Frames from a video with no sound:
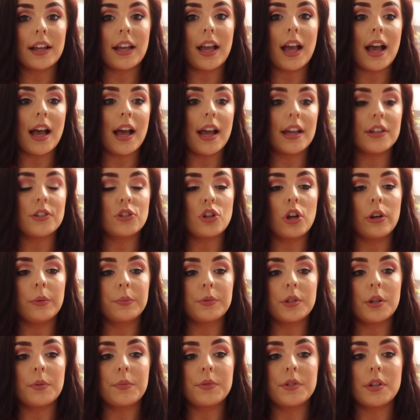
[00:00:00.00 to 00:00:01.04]
I
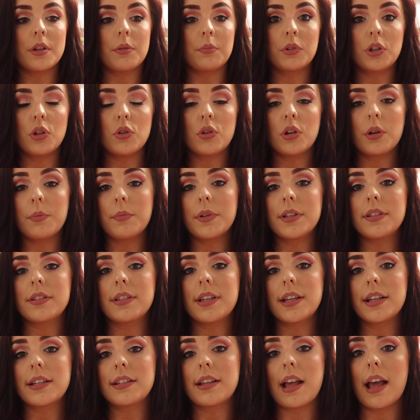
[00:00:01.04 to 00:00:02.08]
chopped up some cucumber
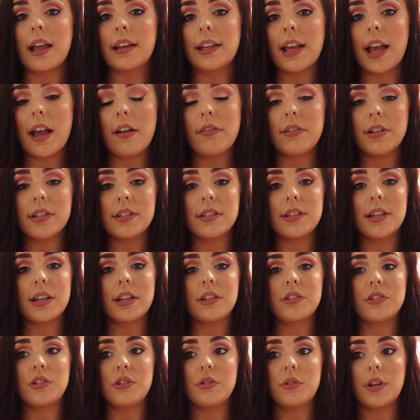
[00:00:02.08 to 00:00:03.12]
sticks and carrot
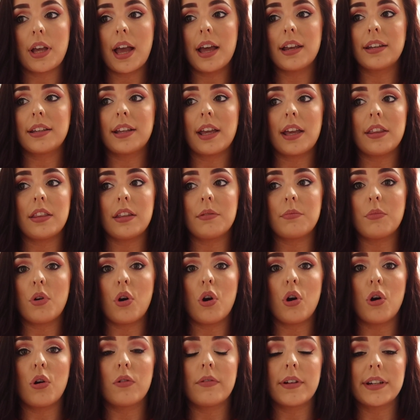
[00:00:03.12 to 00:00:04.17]
sticks. You can get them
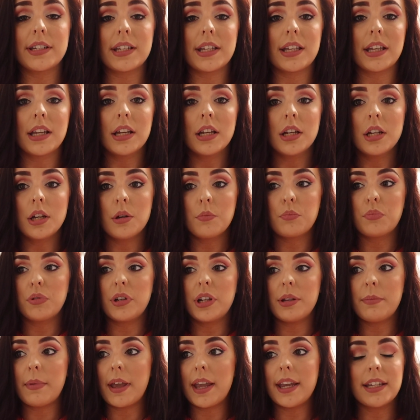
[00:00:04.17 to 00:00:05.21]
already
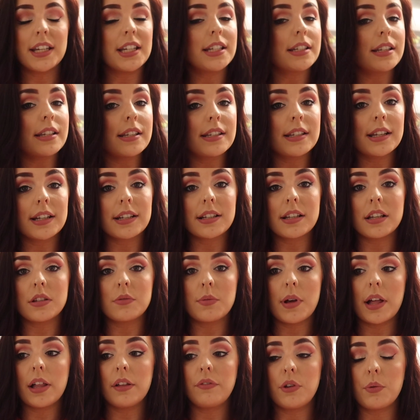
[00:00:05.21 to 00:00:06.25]
pre-made into sticks as
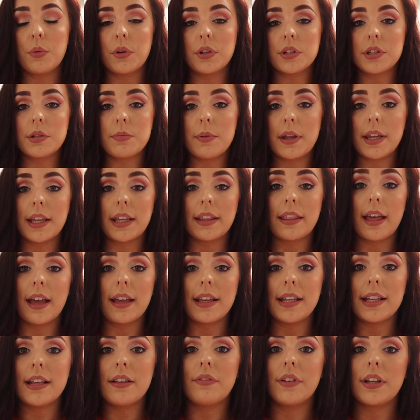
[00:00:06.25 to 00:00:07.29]
well if you want to make
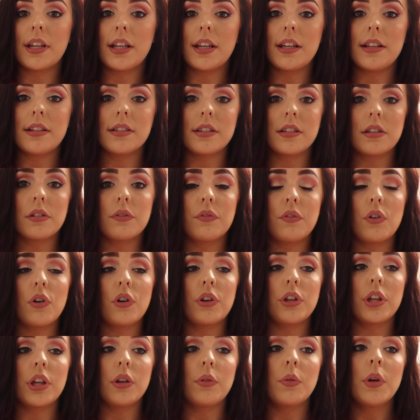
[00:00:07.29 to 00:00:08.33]
that even easier for
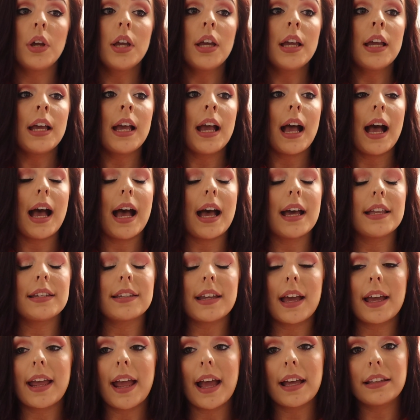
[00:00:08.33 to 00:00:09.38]
you. And
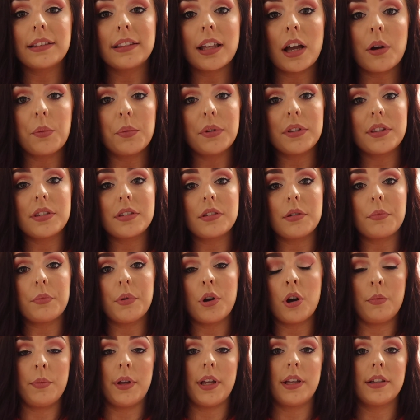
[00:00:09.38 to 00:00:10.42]
I had that with some
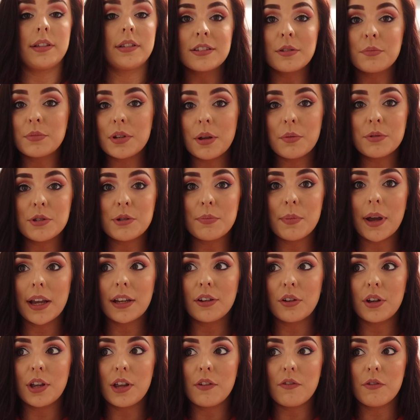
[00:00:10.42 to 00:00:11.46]
hummus. Sometimes you might
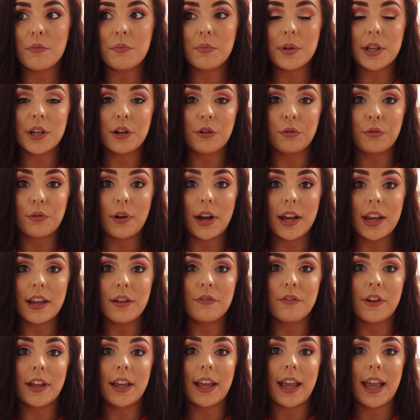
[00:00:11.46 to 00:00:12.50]
not even be
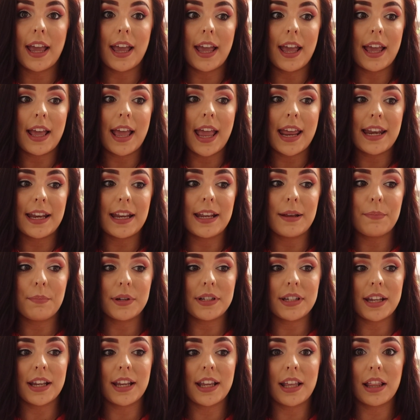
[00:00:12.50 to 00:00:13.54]
craving any
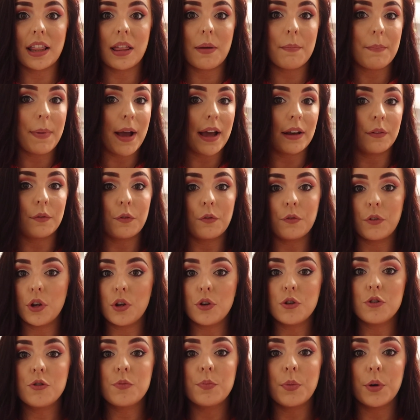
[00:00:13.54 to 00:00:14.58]
particular bad
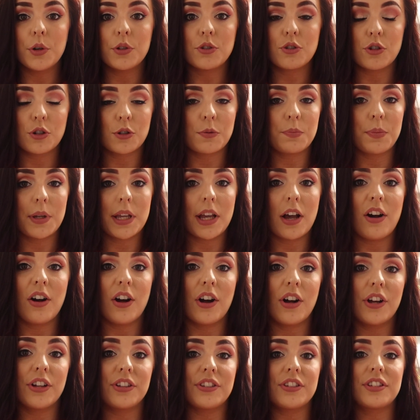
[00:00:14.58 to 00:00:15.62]
food, but just
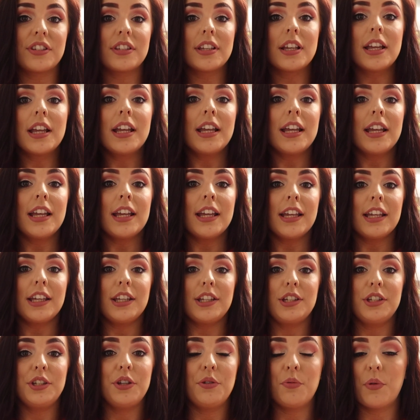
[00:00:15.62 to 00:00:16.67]
because
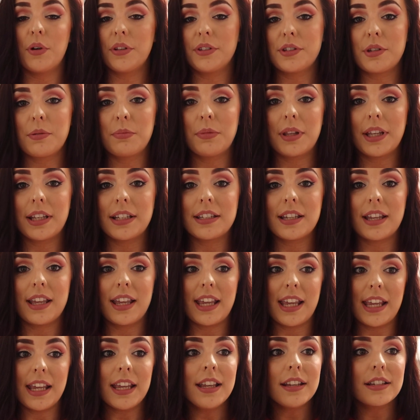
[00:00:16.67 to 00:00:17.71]
you want something to
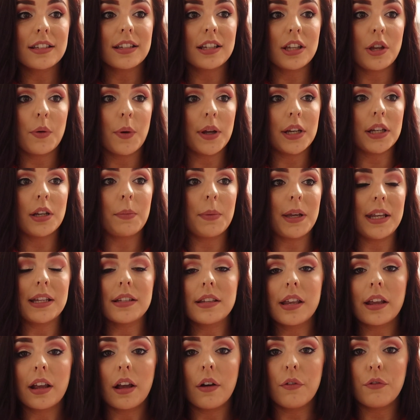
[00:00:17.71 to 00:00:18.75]
eat, you end up
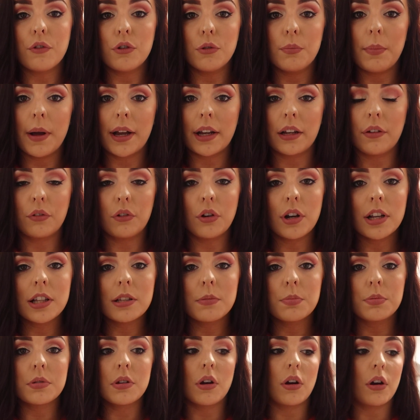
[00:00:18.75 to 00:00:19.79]
eating a full bag of
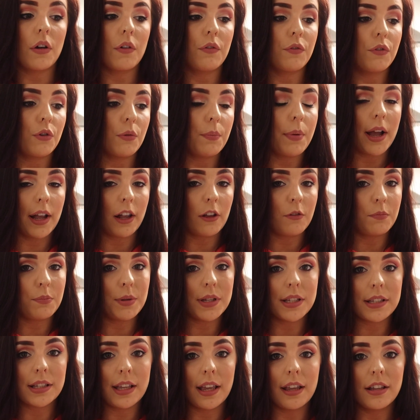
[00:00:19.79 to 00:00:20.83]
crisps or a full pack of
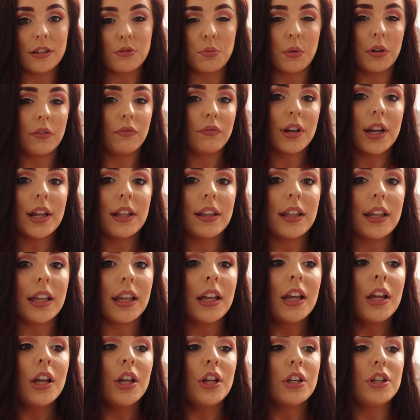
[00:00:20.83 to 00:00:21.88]
biscuits, when really
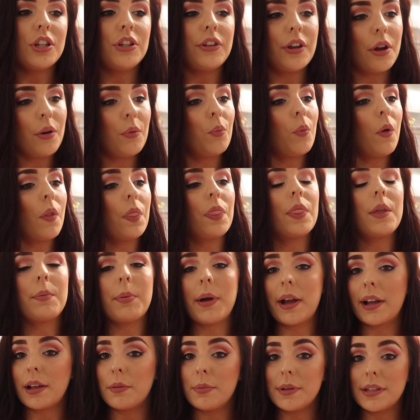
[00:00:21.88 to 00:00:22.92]
you don't want the
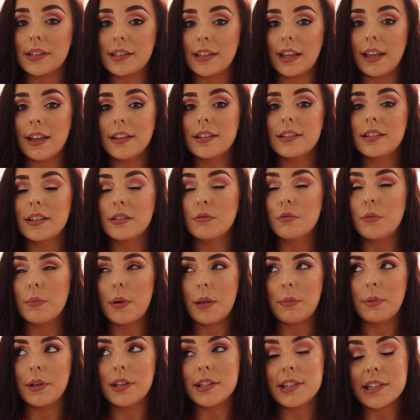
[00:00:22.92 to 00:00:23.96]
pack of biscuits. Well,
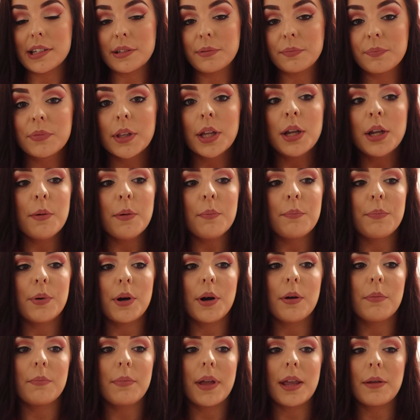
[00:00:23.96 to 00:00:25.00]
maybe you do,
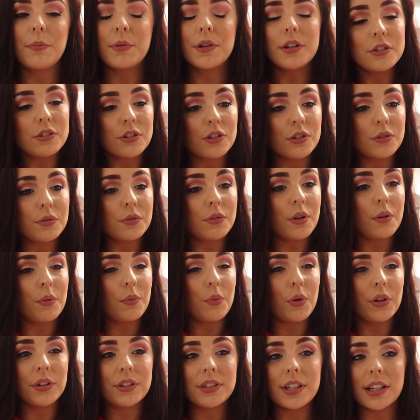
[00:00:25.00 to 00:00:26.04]
but maybe you're just
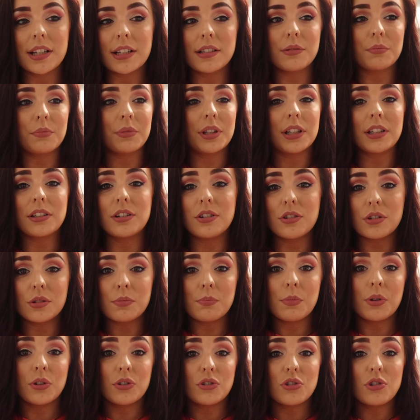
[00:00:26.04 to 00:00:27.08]
wanting something to just
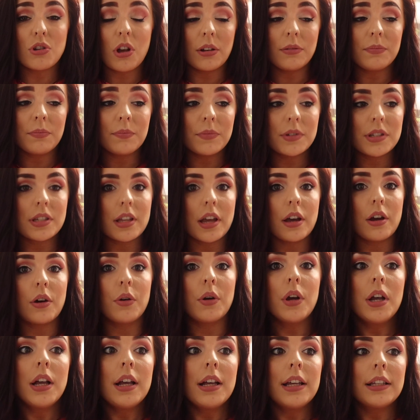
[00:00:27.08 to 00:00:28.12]
munch on.
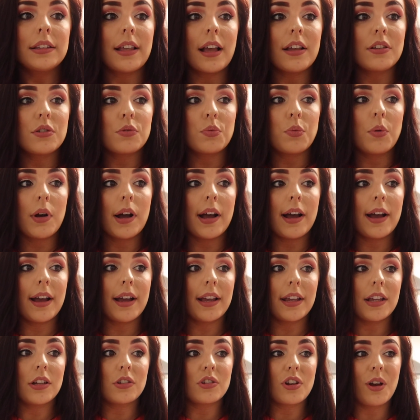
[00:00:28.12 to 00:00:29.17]
So that's
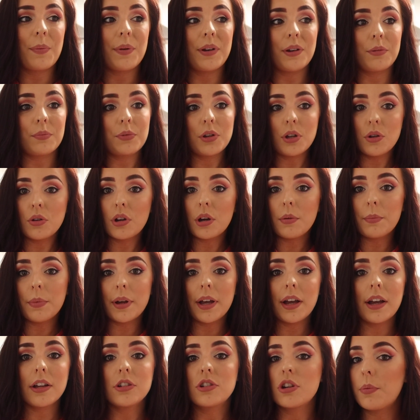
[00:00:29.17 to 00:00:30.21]
why chopping up
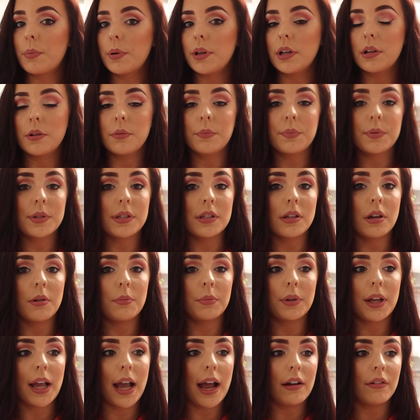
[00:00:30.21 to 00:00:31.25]
cucumber, chopping up
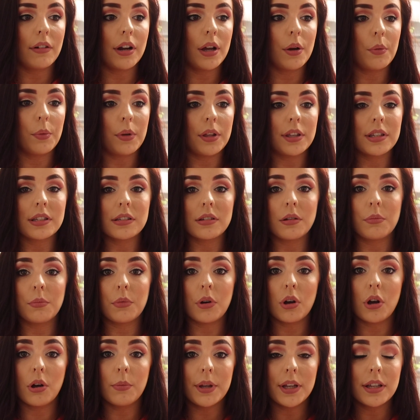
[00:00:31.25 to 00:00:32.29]
some carrot with some
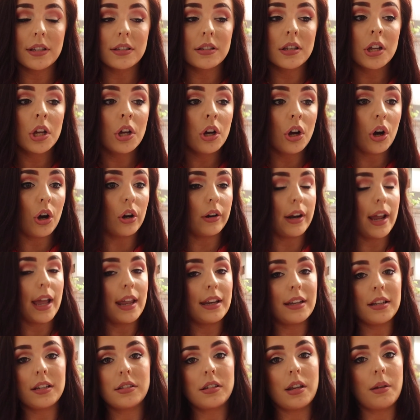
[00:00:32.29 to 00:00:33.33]
hummus or
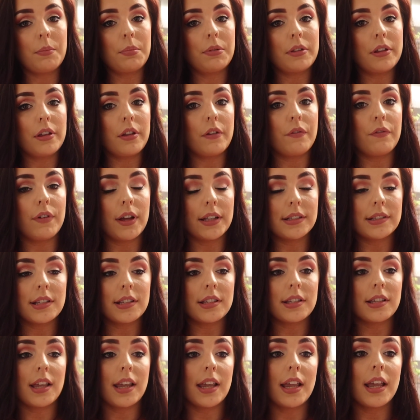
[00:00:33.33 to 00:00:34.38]
any dip that you
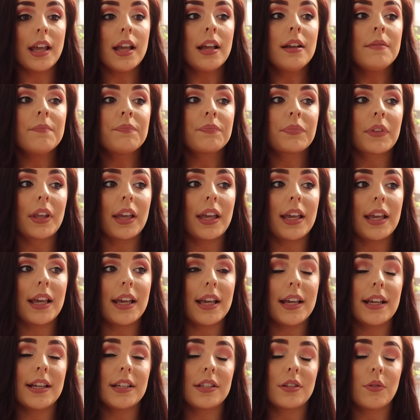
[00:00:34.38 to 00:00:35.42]
fancy
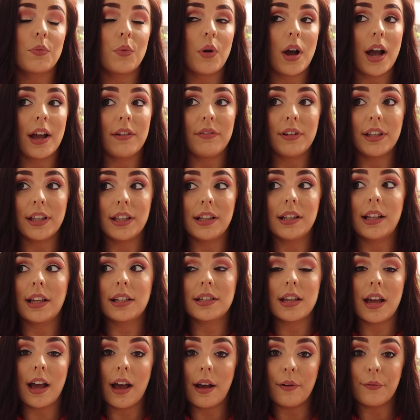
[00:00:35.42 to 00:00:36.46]
is what I really like
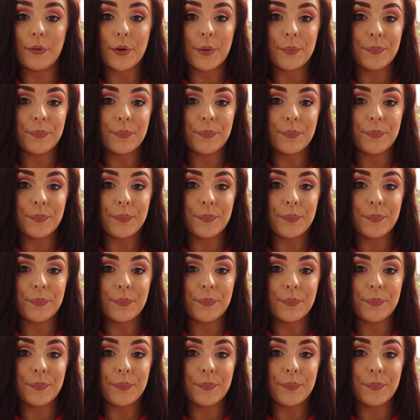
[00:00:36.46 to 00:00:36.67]
to have.